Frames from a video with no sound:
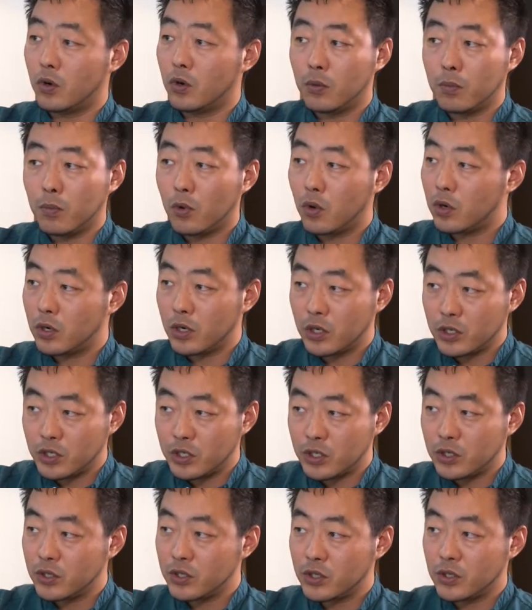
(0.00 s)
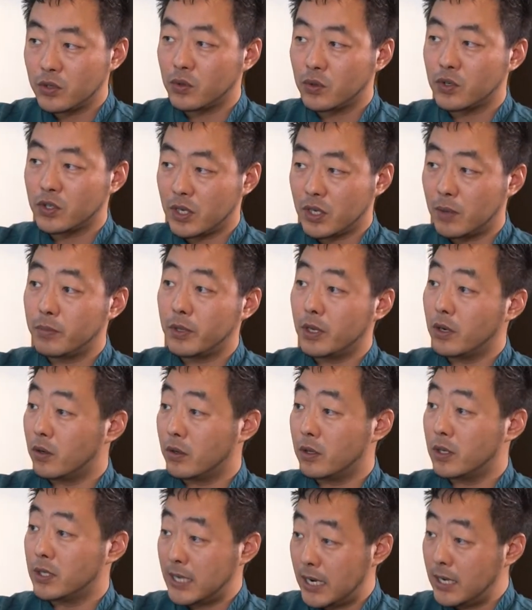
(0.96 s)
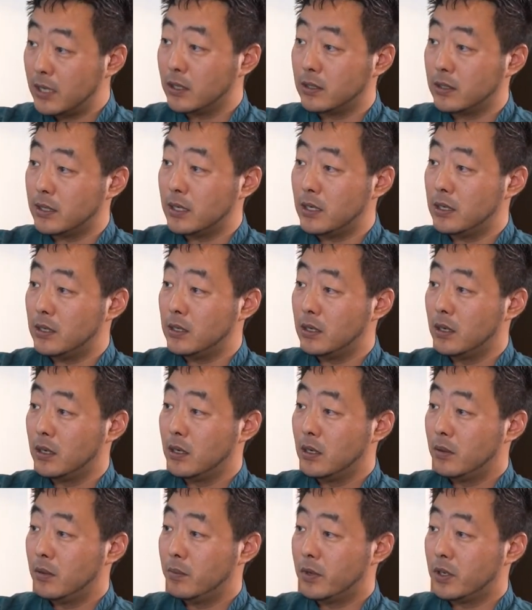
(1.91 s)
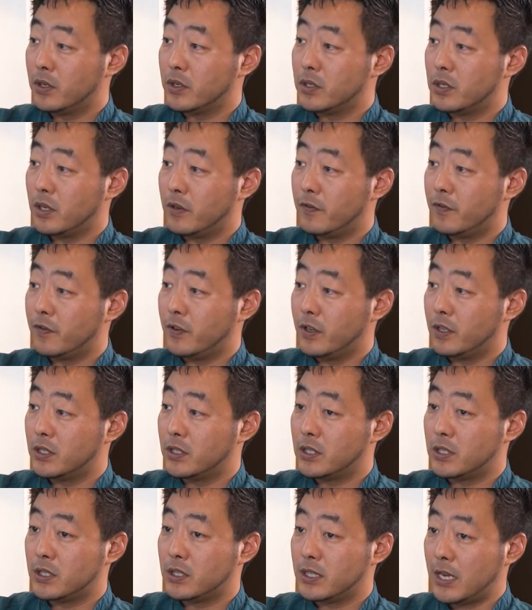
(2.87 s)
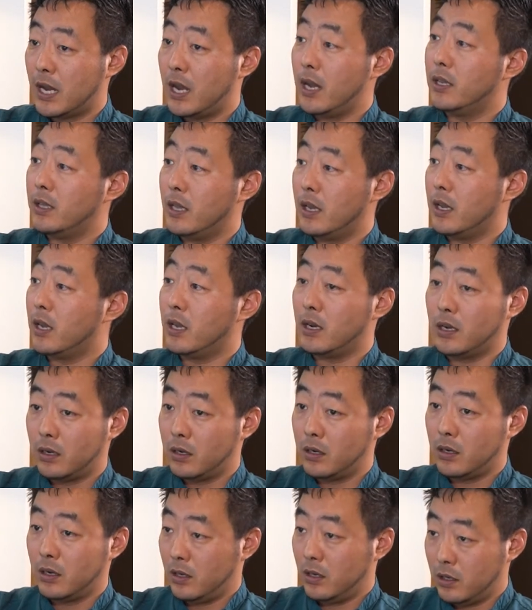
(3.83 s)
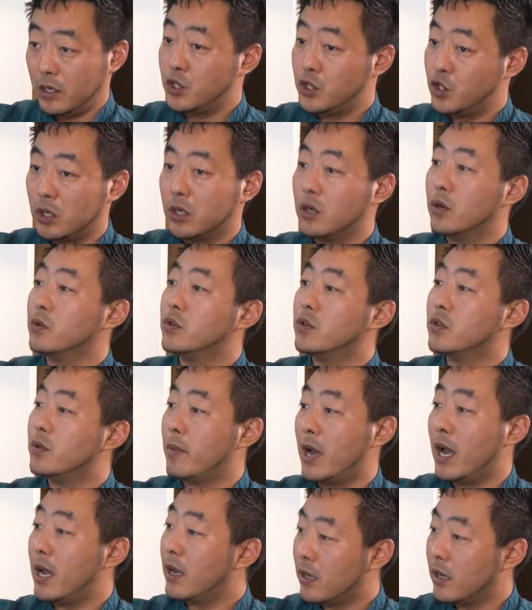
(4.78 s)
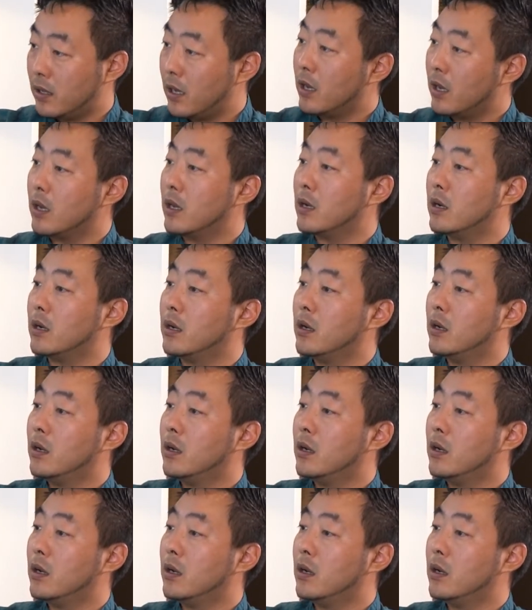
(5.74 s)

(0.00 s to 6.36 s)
or mortgages or something on the title deed. Because if it's Thai, they can literally go to the bank and they can